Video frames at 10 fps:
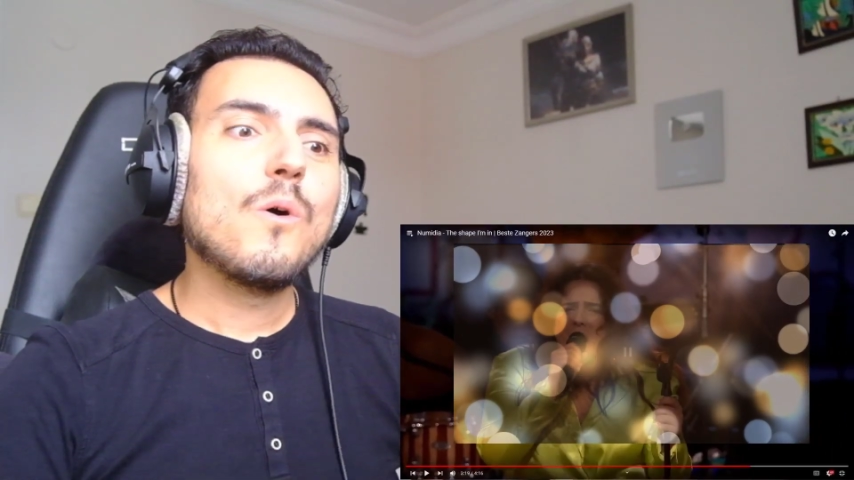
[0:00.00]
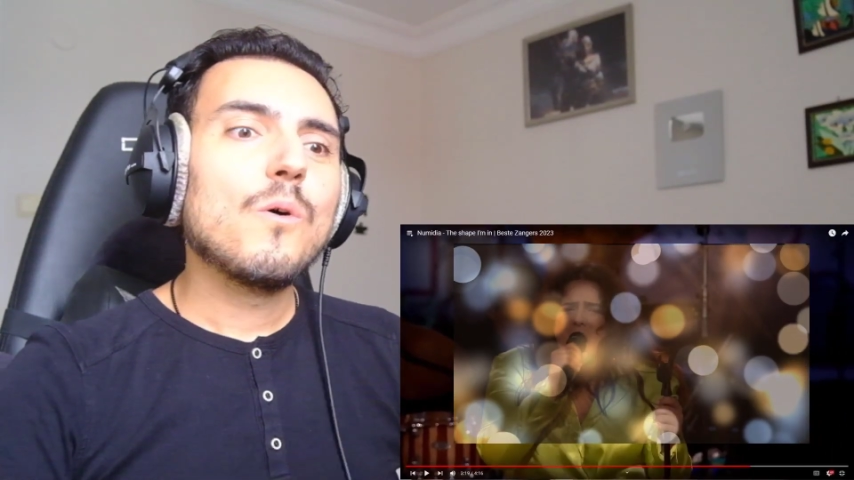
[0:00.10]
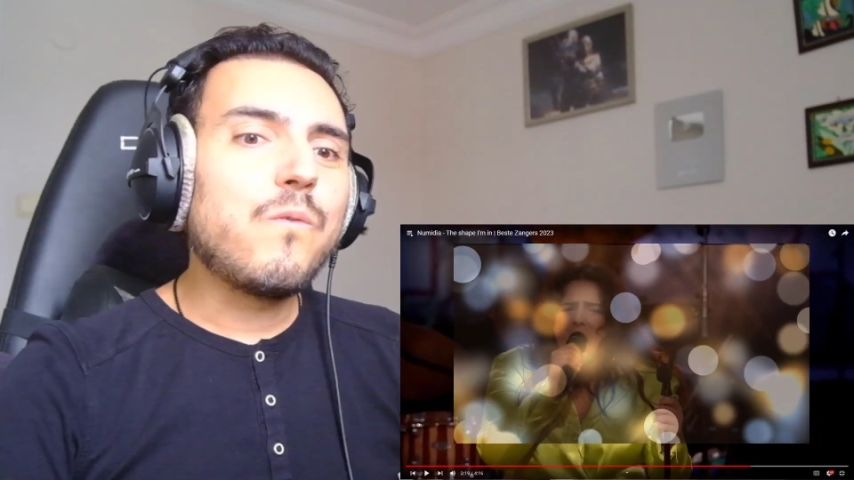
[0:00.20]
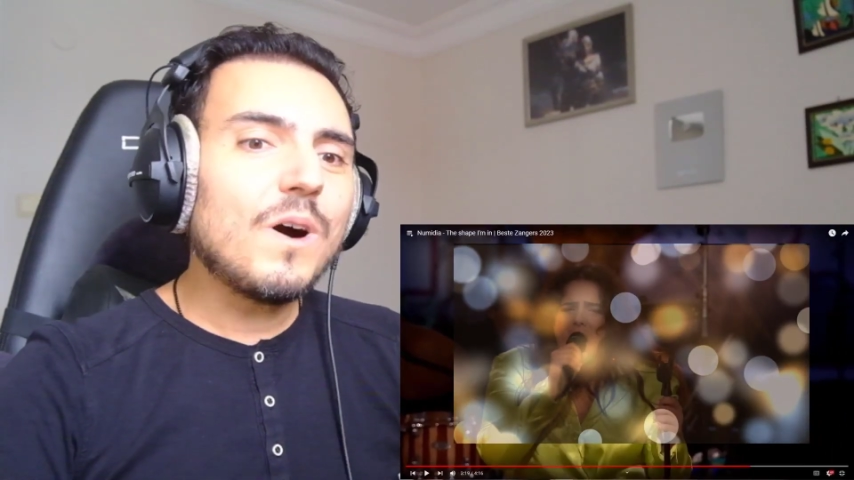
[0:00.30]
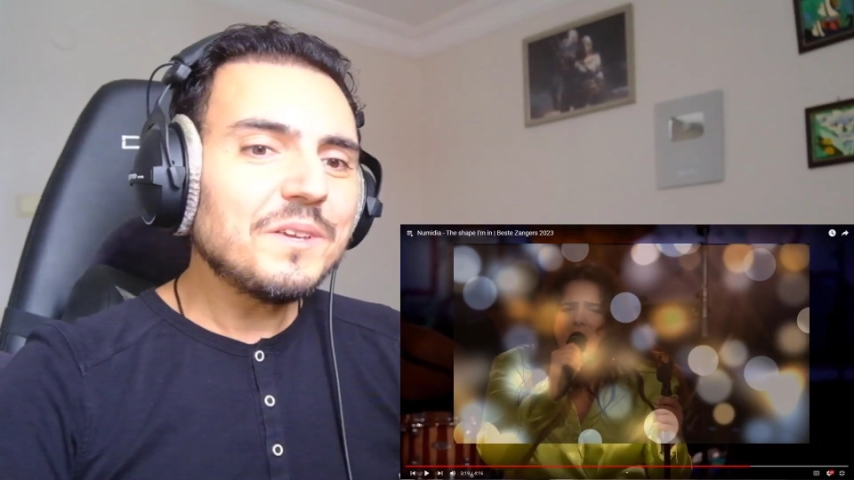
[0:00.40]

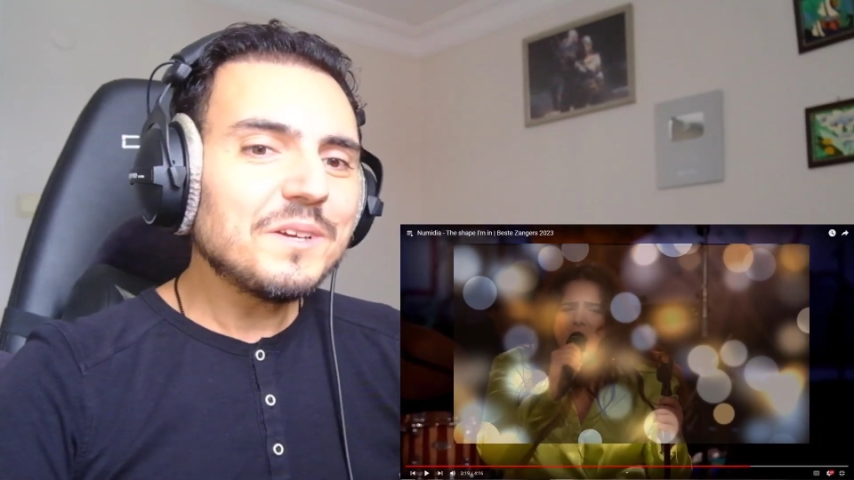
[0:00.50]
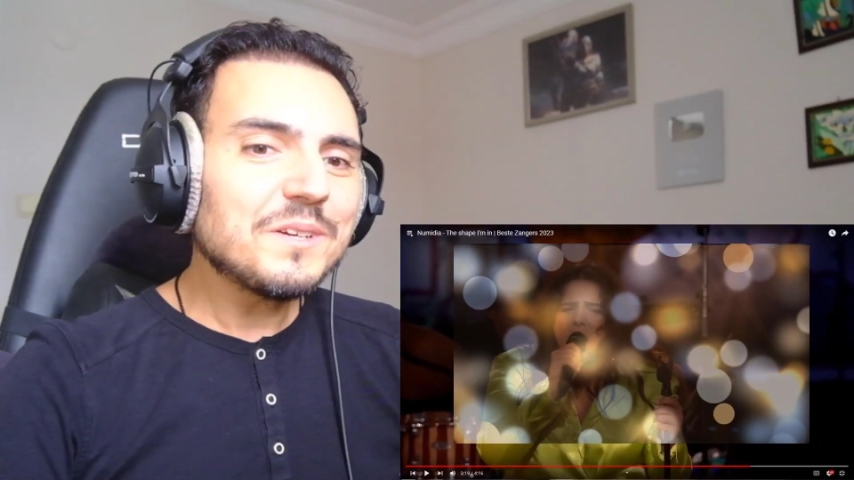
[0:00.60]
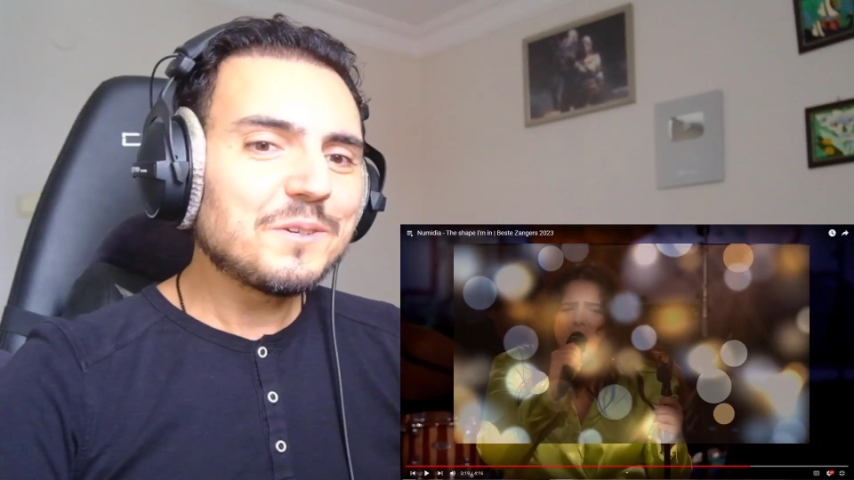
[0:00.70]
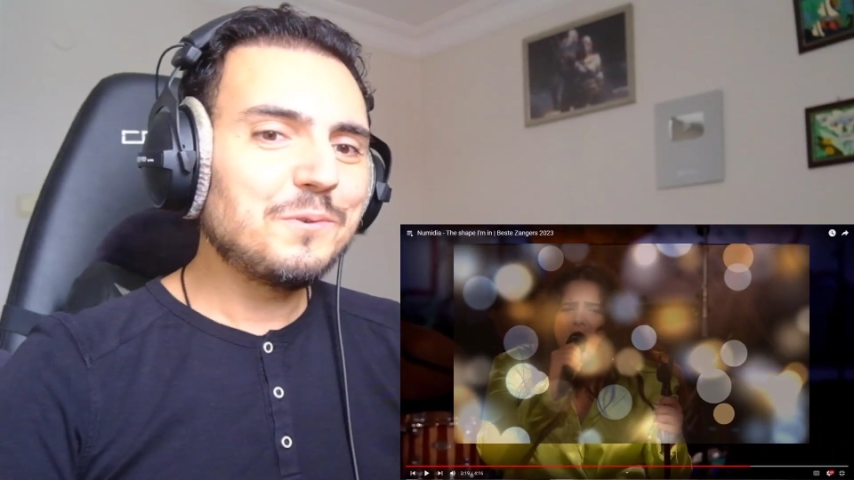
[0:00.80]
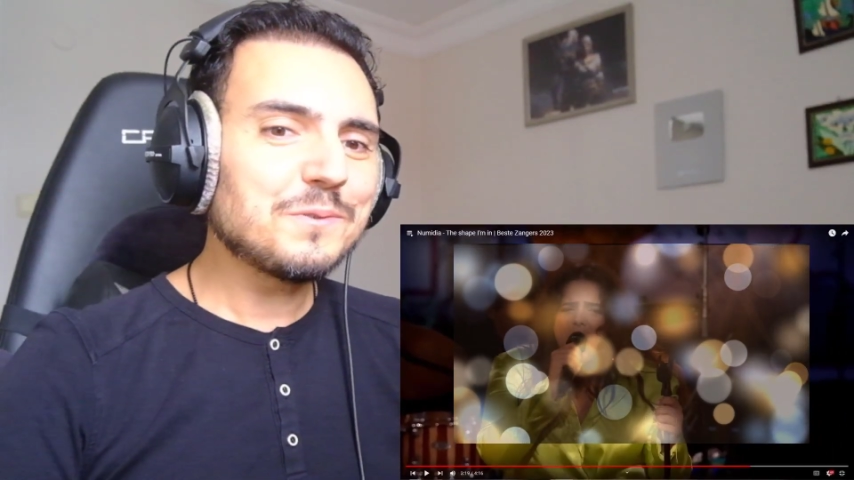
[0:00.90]
What a
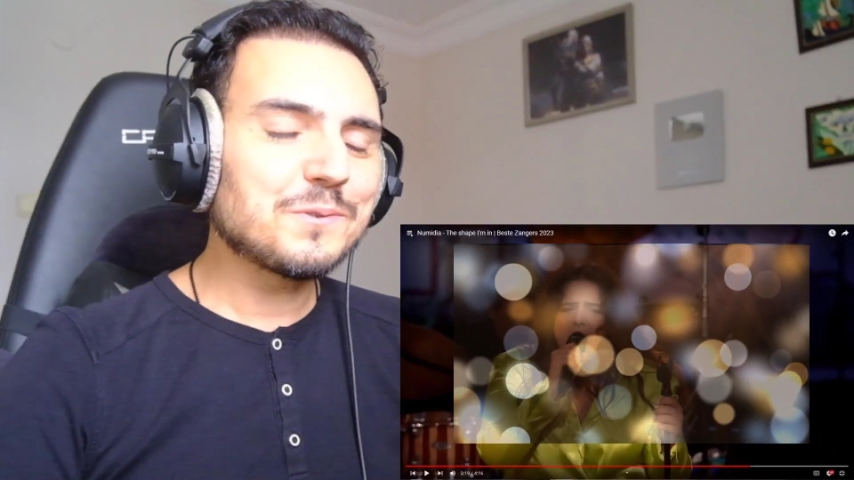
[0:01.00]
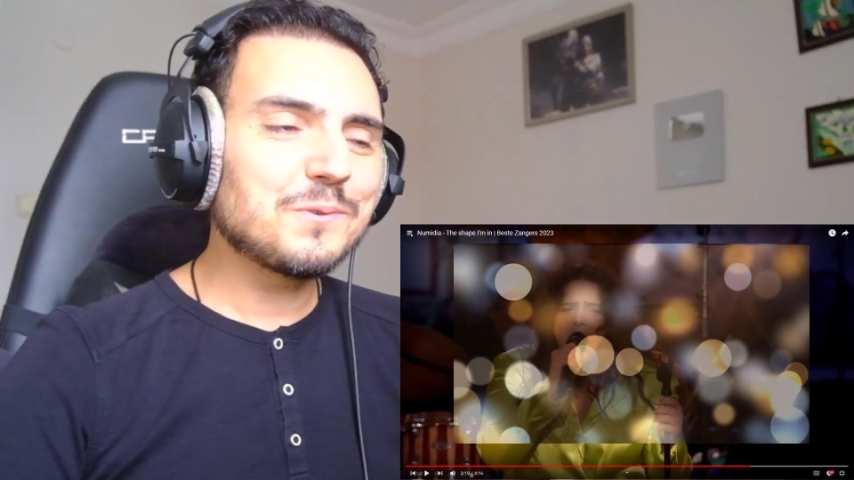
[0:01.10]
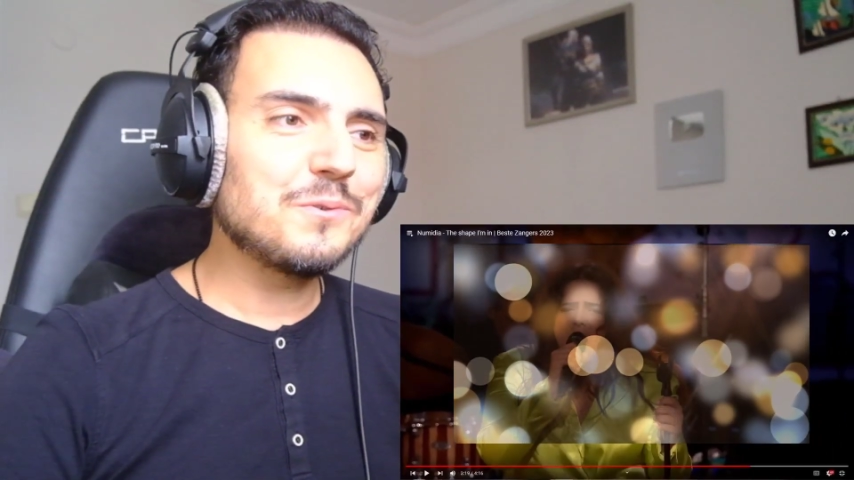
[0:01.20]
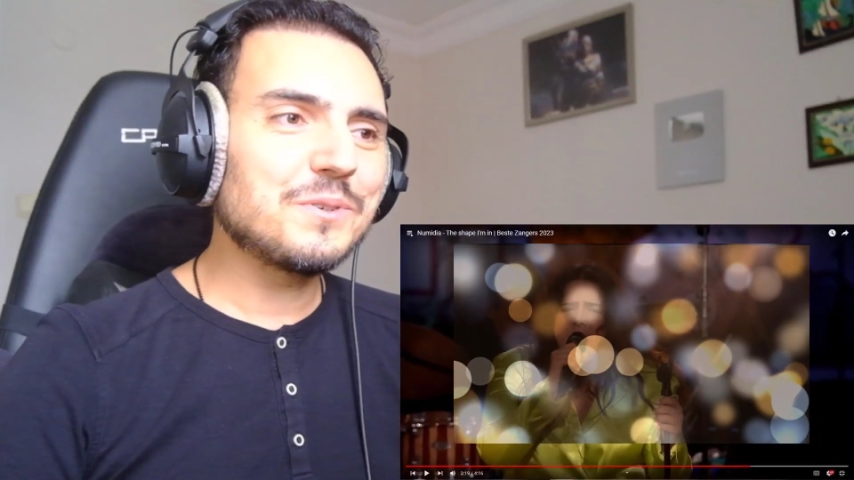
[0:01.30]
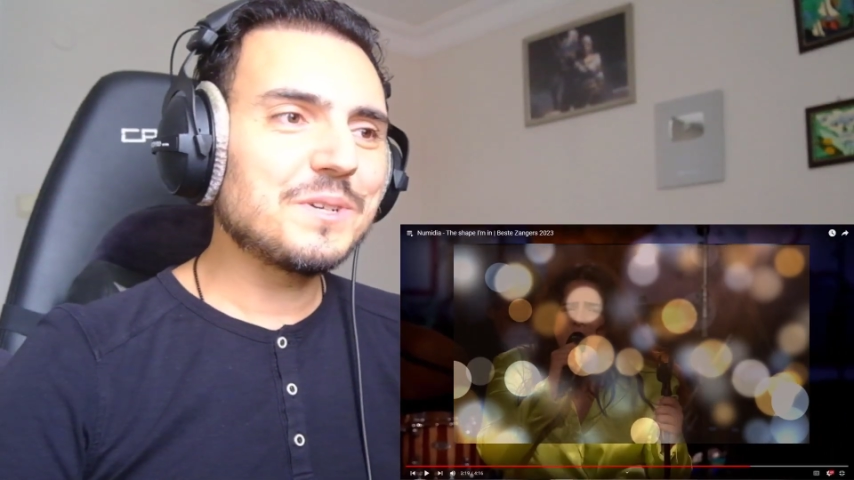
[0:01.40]
cute
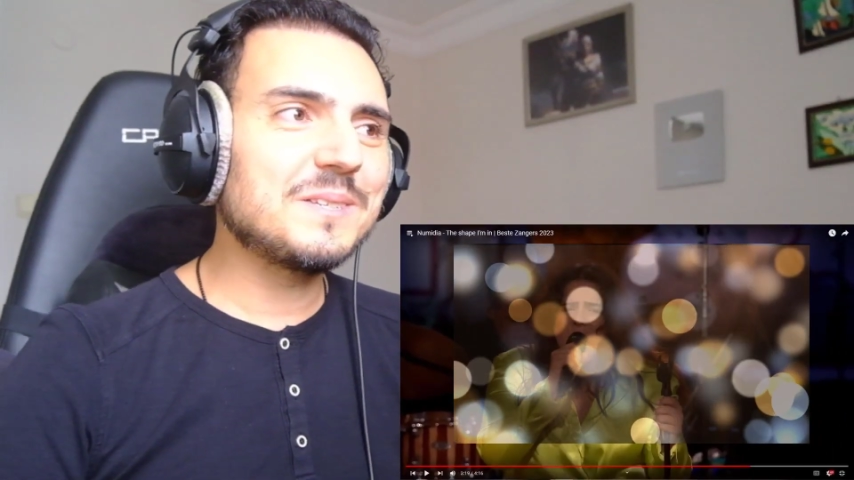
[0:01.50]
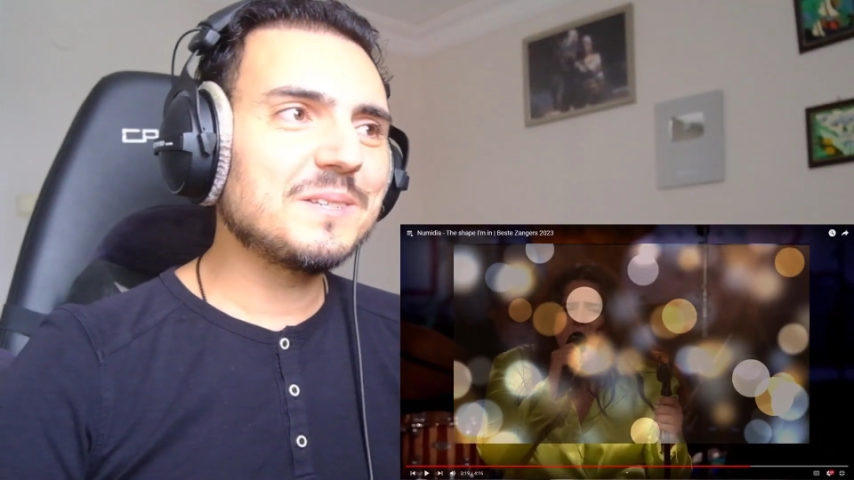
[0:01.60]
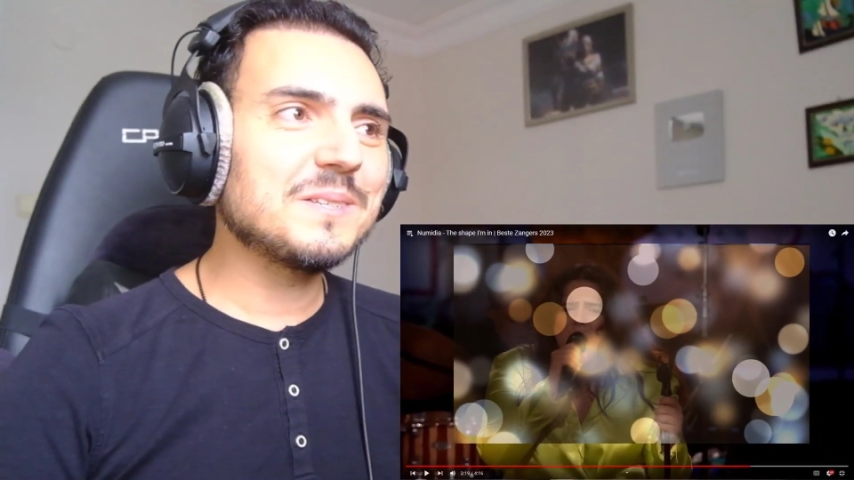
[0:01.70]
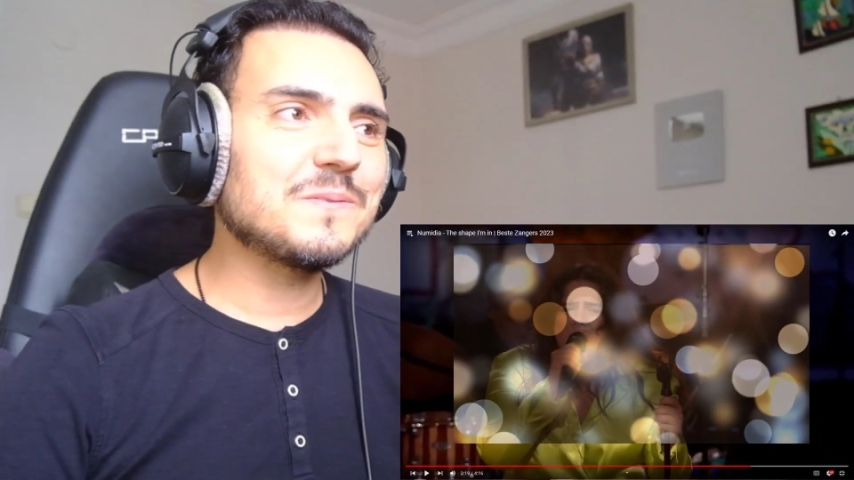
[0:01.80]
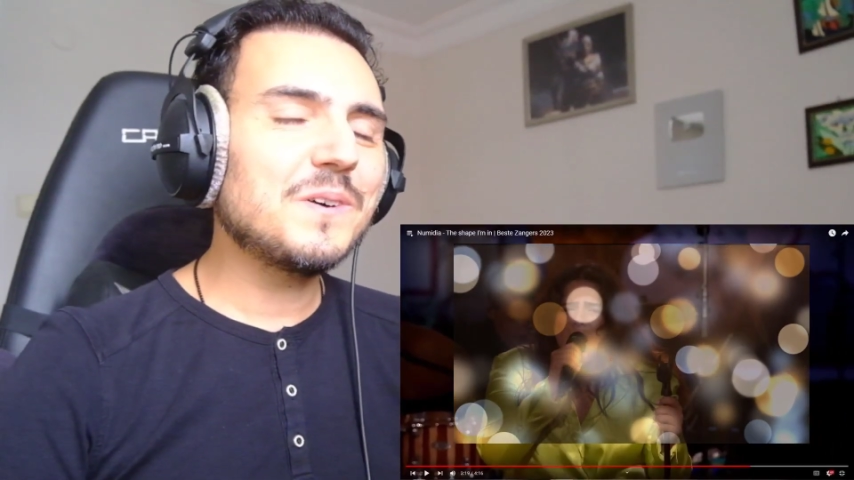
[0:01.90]
song is this,